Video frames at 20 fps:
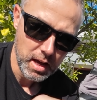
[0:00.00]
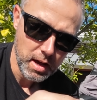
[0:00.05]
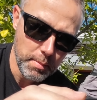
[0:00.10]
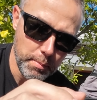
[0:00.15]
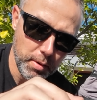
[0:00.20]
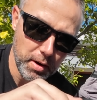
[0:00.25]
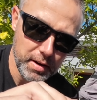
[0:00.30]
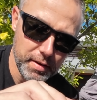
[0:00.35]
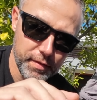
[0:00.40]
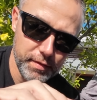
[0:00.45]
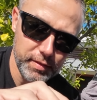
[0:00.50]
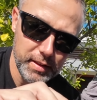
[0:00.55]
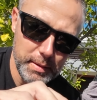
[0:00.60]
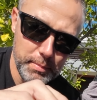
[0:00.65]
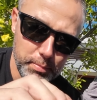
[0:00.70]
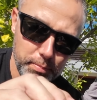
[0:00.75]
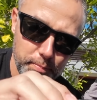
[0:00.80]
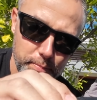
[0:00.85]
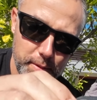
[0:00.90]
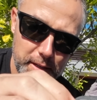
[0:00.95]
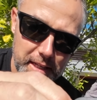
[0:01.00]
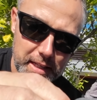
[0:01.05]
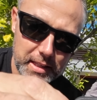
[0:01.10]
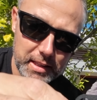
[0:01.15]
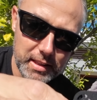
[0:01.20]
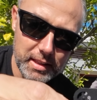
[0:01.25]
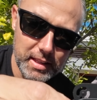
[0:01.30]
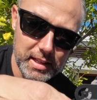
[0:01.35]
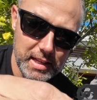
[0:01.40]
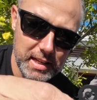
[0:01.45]
By
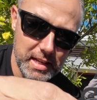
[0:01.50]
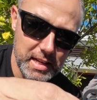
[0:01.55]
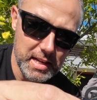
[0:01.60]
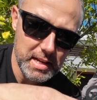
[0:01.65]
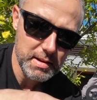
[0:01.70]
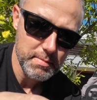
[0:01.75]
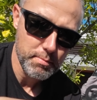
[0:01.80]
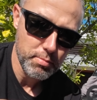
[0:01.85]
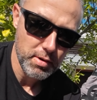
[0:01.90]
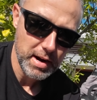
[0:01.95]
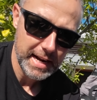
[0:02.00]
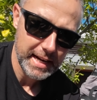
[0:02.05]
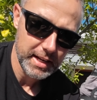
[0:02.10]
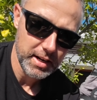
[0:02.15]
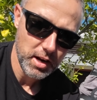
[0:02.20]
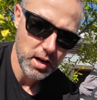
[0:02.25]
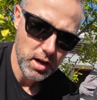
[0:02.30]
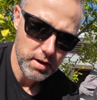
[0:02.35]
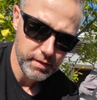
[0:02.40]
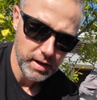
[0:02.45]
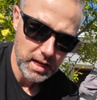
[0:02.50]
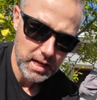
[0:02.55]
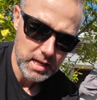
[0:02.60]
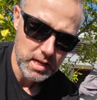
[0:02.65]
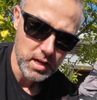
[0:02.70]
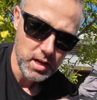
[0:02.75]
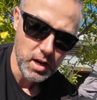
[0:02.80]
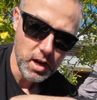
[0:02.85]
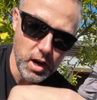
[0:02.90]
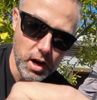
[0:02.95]
flipping the bracket over,
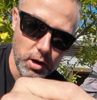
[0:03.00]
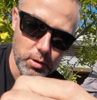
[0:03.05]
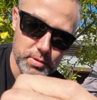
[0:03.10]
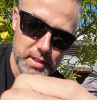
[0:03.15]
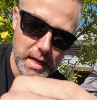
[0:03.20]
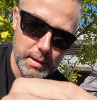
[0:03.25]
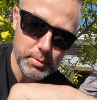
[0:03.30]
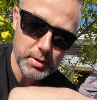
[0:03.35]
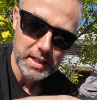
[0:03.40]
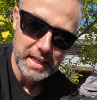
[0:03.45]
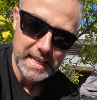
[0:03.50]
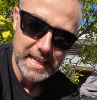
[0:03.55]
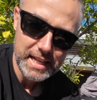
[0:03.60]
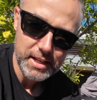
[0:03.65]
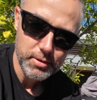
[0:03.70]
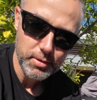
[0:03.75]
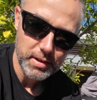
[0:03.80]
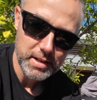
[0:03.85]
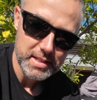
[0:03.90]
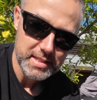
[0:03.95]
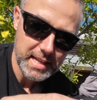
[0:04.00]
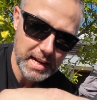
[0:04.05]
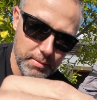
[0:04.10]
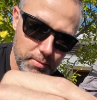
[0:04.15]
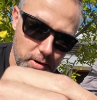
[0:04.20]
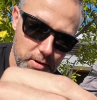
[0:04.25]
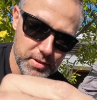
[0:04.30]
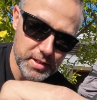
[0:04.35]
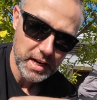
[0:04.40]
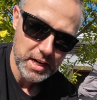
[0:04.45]
I was able to increase that
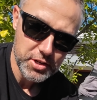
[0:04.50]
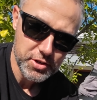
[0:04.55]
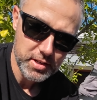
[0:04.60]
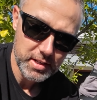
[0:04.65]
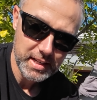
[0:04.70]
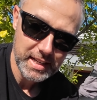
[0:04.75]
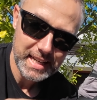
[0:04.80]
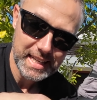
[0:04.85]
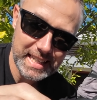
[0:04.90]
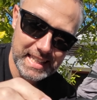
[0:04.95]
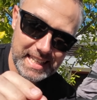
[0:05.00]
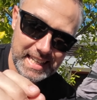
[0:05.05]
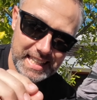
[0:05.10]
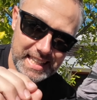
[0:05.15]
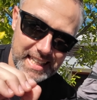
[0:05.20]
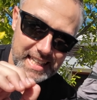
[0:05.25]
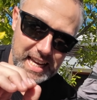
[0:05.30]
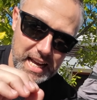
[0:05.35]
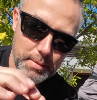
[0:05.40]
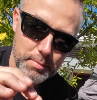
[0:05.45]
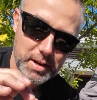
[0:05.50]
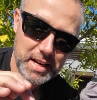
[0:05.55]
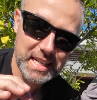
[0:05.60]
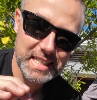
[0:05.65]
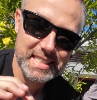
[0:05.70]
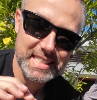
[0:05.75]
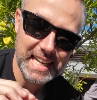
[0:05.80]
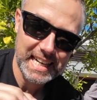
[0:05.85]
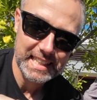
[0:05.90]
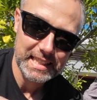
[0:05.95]
rotation and get the camera
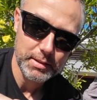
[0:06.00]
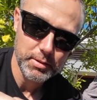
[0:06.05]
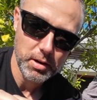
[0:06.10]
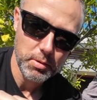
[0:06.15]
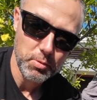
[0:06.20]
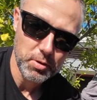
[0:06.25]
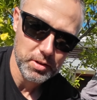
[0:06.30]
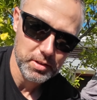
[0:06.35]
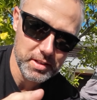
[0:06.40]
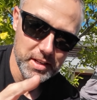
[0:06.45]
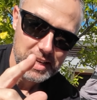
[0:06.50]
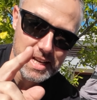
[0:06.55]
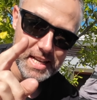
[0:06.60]
exactly where I wanted.